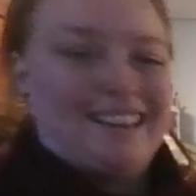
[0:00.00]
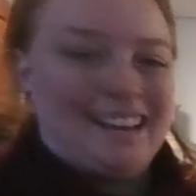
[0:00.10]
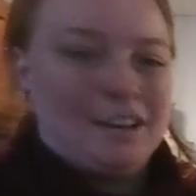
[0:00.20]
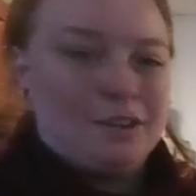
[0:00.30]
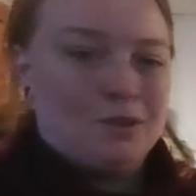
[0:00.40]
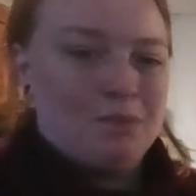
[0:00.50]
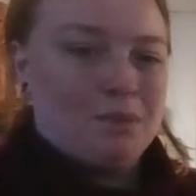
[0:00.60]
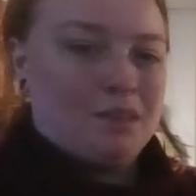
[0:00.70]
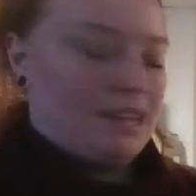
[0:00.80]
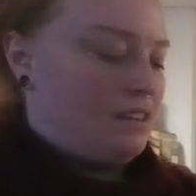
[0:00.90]
can't
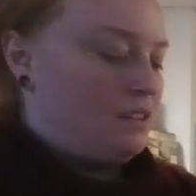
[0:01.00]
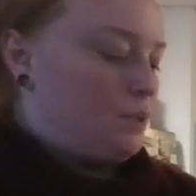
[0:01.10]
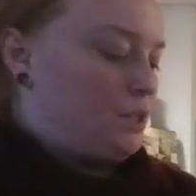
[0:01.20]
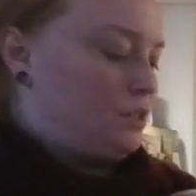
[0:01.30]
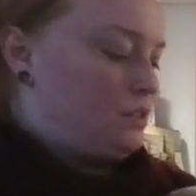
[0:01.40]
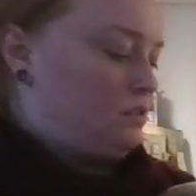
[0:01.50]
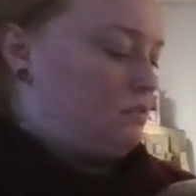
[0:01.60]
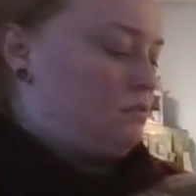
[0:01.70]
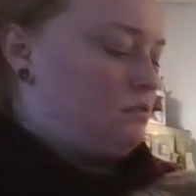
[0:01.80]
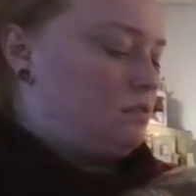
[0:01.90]
grip things, which
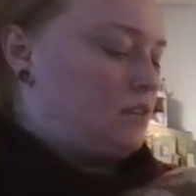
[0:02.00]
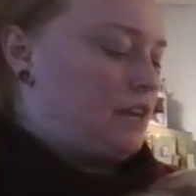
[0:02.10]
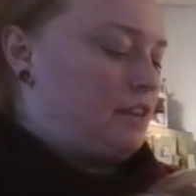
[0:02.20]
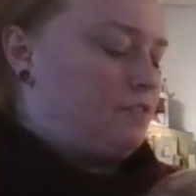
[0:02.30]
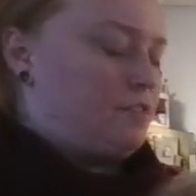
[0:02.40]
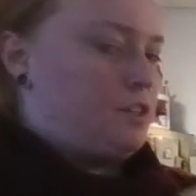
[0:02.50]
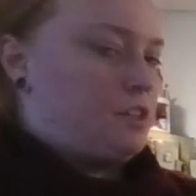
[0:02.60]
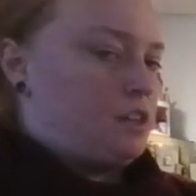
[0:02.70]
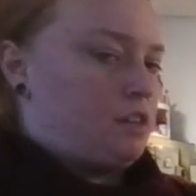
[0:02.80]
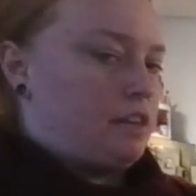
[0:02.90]
is kind of the
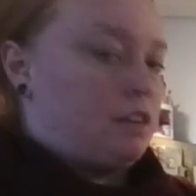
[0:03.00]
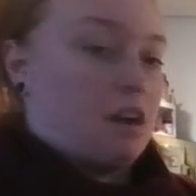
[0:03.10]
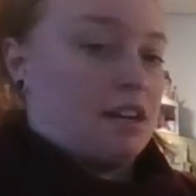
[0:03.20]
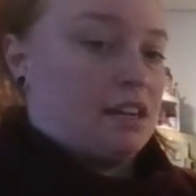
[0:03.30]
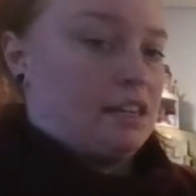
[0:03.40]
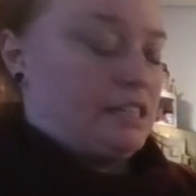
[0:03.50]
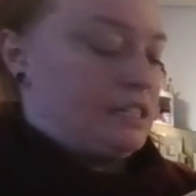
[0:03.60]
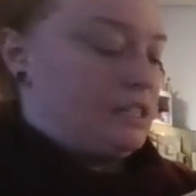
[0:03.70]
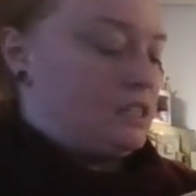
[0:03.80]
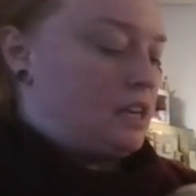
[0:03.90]
first start of that chronic
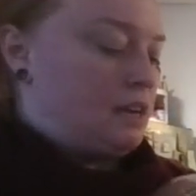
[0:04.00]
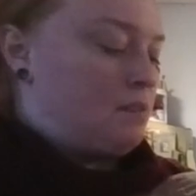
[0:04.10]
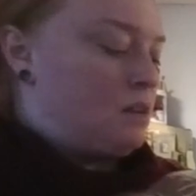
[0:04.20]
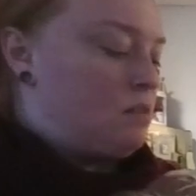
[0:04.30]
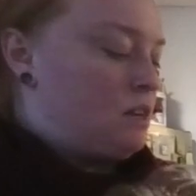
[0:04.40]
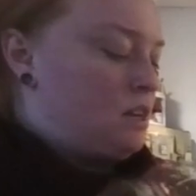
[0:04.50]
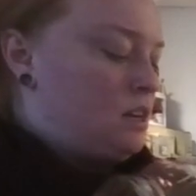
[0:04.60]
illness I was talking about.